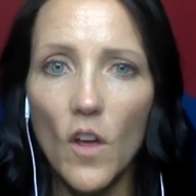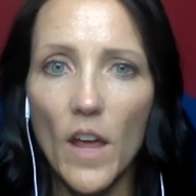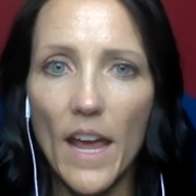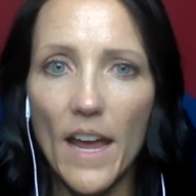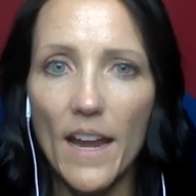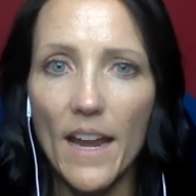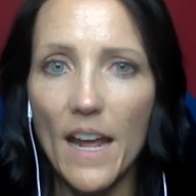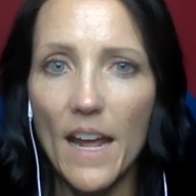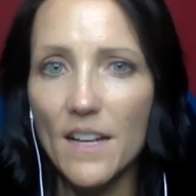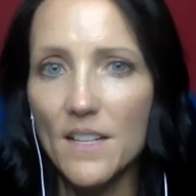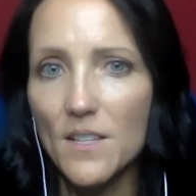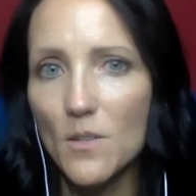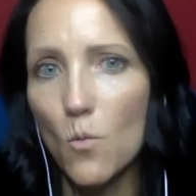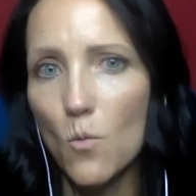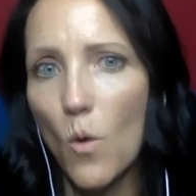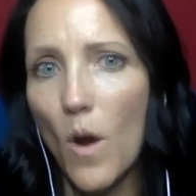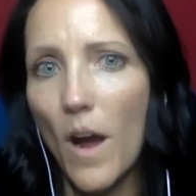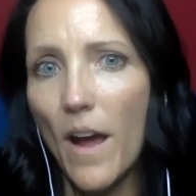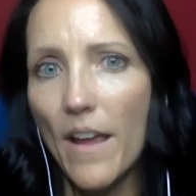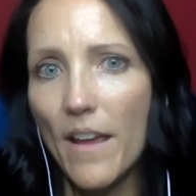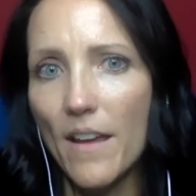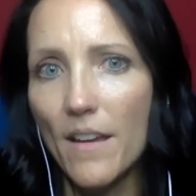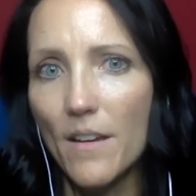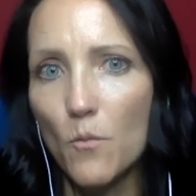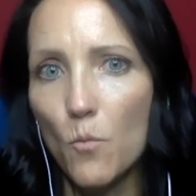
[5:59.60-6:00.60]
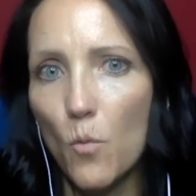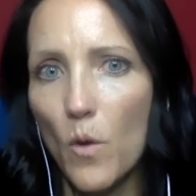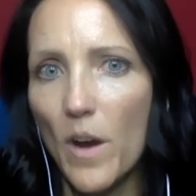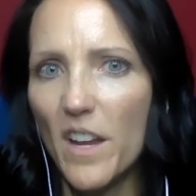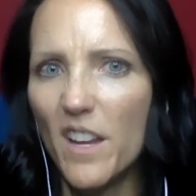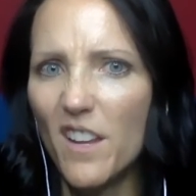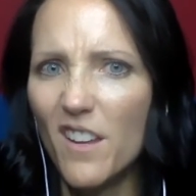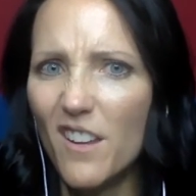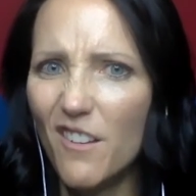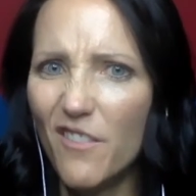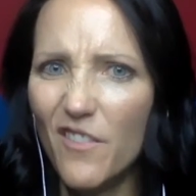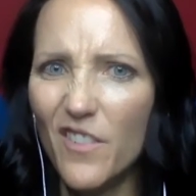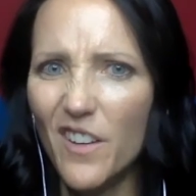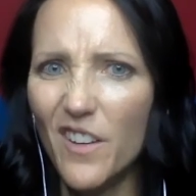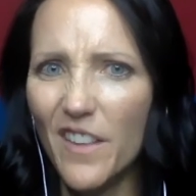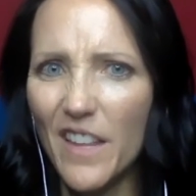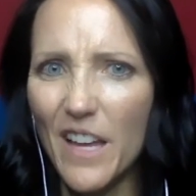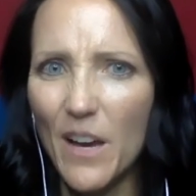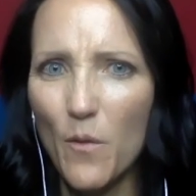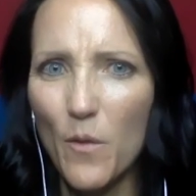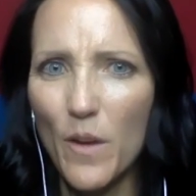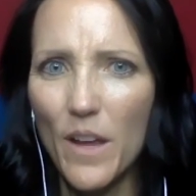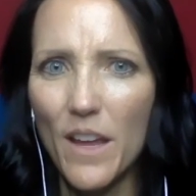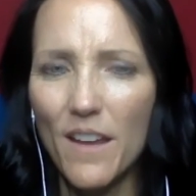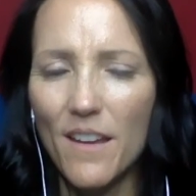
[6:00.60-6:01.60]
and ask why. Why do you feel
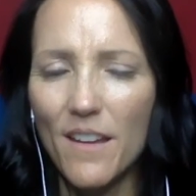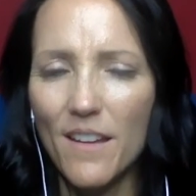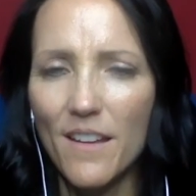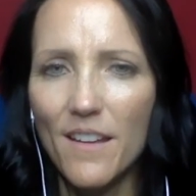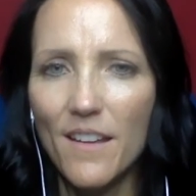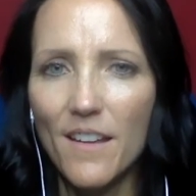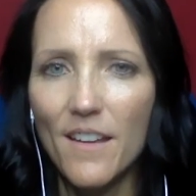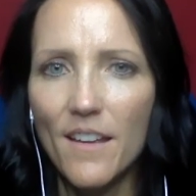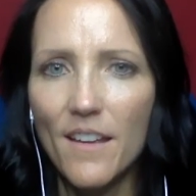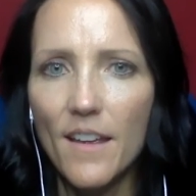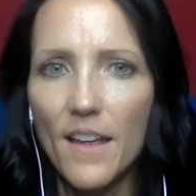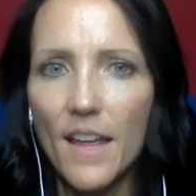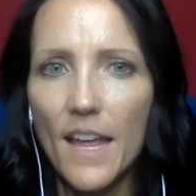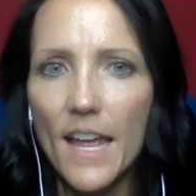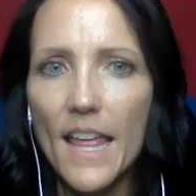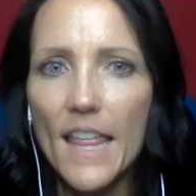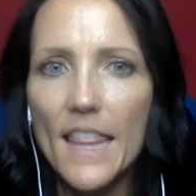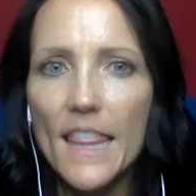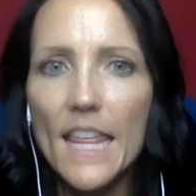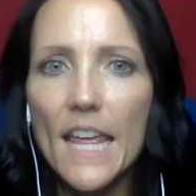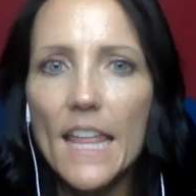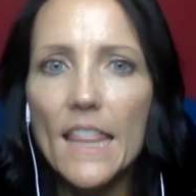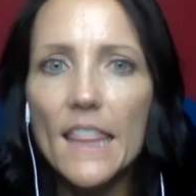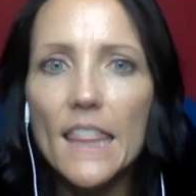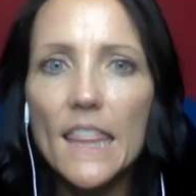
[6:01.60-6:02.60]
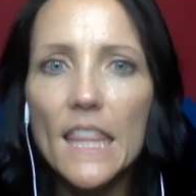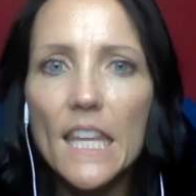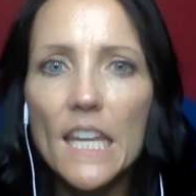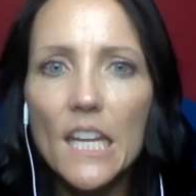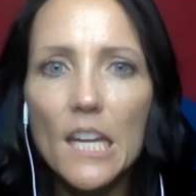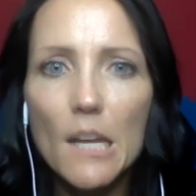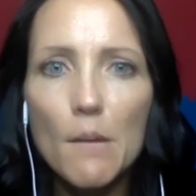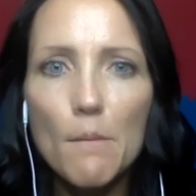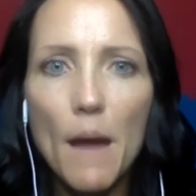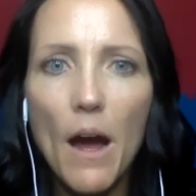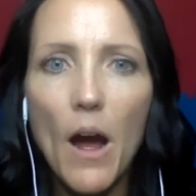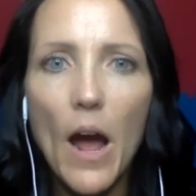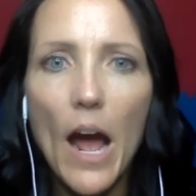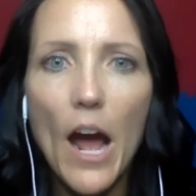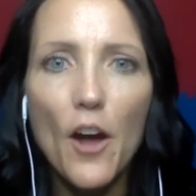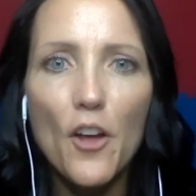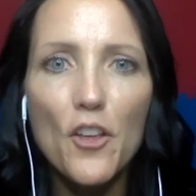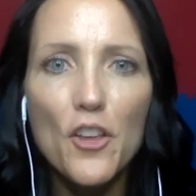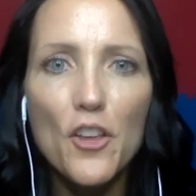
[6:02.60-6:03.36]
that way? Then think about how